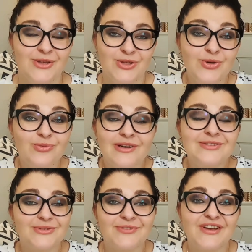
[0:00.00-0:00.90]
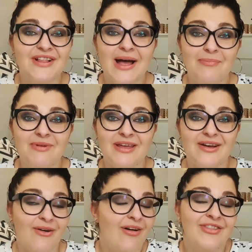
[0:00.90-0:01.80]
You want to feel happy
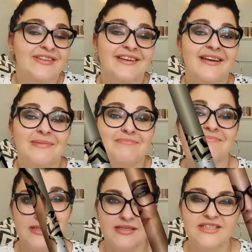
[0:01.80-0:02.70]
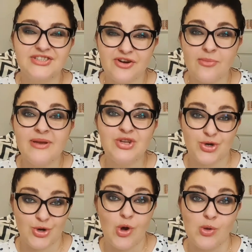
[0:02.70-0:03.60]
all the time. Determine
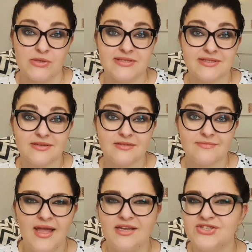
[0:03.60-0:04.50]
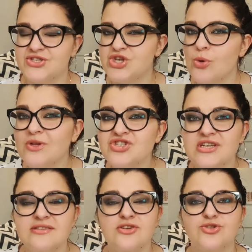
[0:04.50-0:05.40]
your goals. It is so much
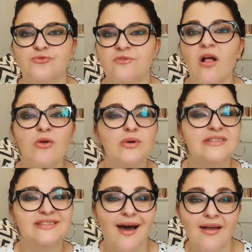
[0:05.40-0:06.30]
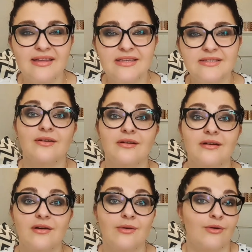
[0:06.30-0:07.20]
easier to follow a diet
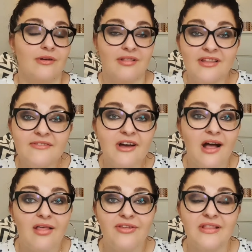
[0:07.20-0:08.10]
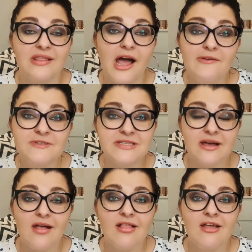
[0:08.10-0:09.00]
or live a healthy
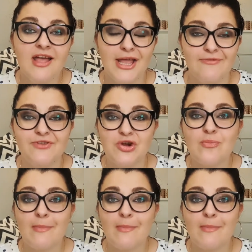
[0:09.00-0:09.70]
lifestyle if your